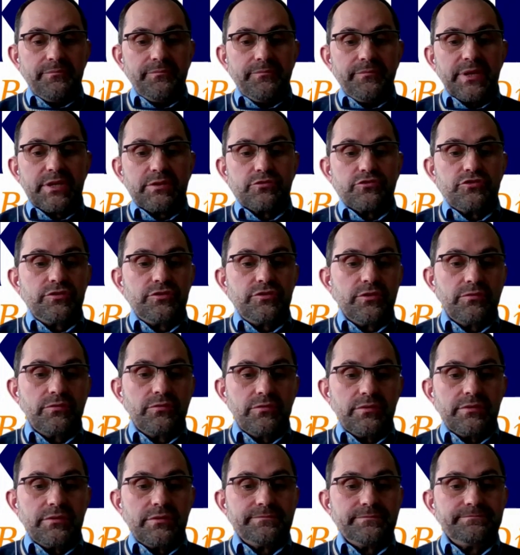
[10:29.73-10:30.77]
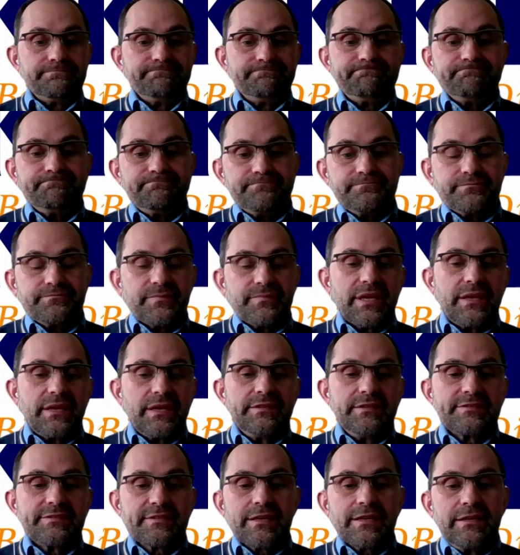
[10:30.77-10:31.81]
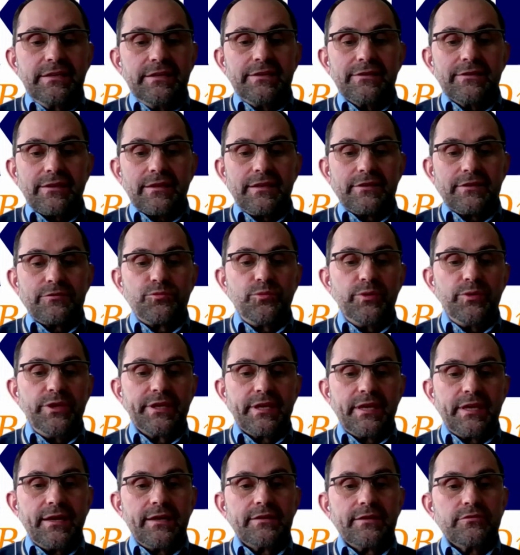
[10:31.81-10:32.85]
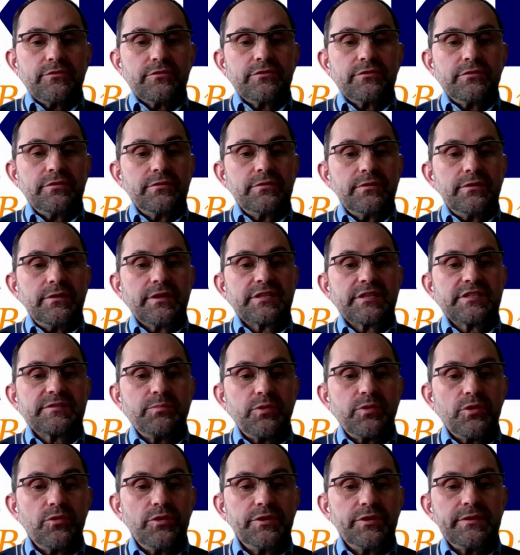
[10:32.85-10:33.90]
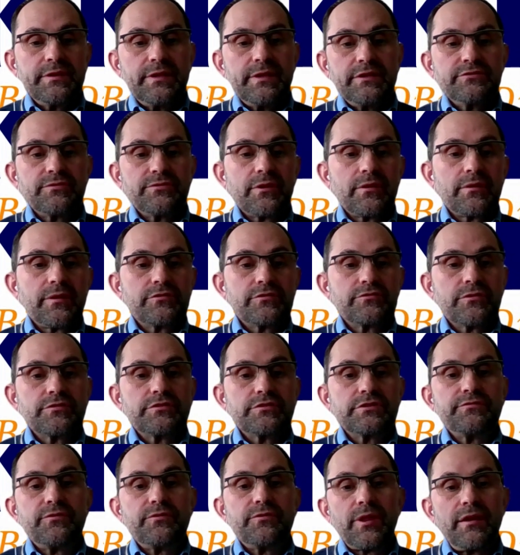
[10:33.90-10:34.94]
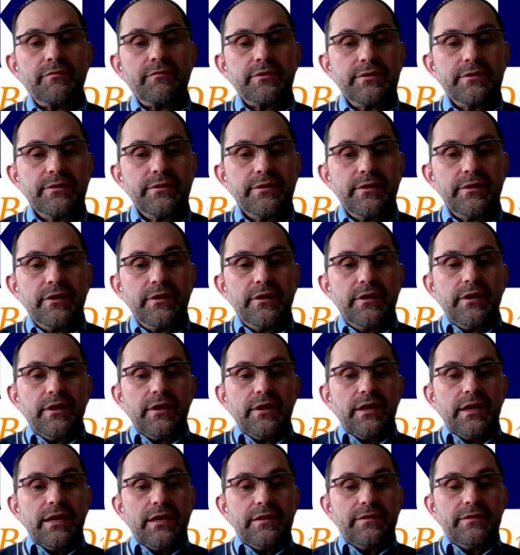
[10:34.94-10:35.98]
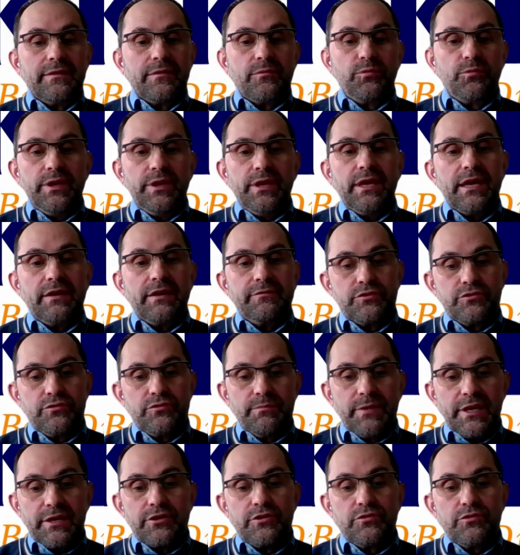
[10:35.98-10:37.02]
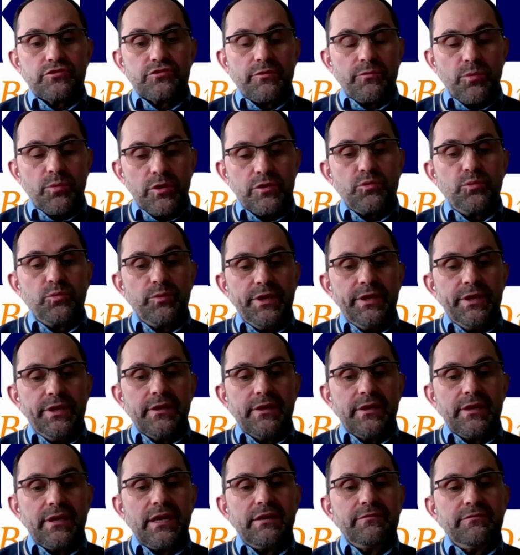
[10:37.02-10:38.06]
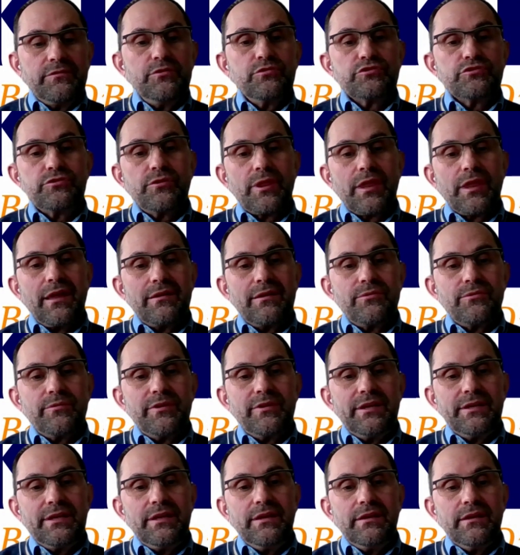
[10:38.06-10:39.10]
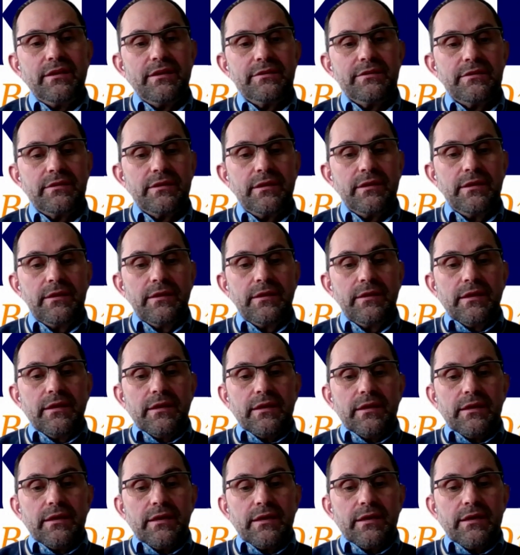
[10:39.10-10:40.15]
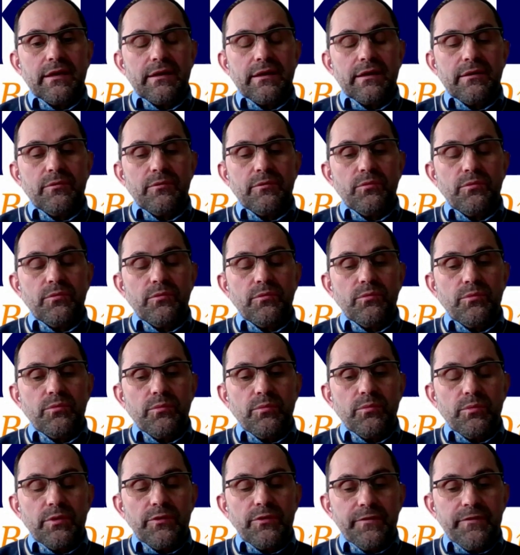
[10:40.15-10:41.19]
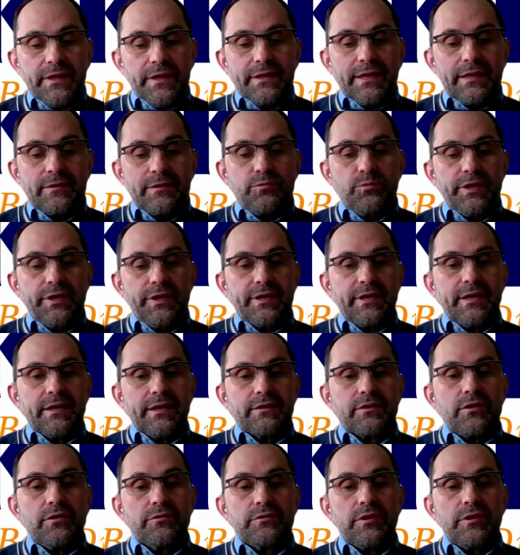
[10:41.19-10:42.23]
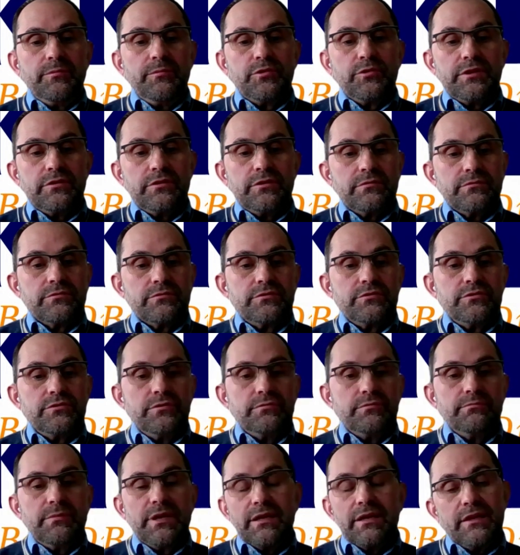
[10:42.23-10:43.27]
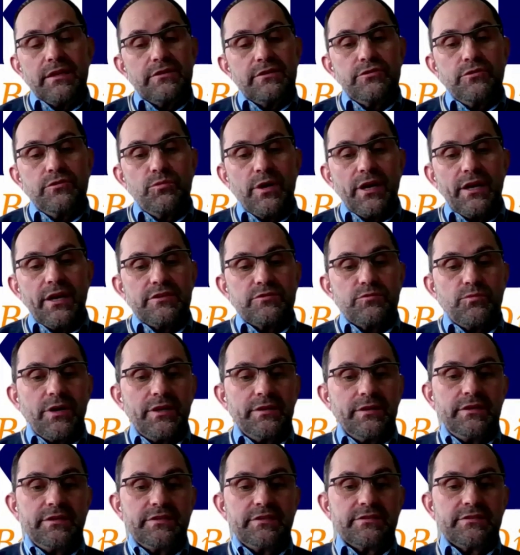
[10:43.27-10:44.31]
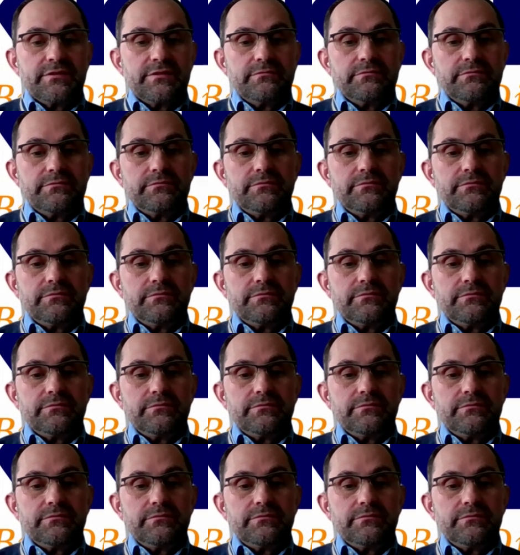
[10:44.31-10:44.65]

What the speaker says: Because, you know, it's clear that we cannot exploit natural resources forever. And we have to make use of what we have used already. And we think that we can contribute mainly in two ways. One is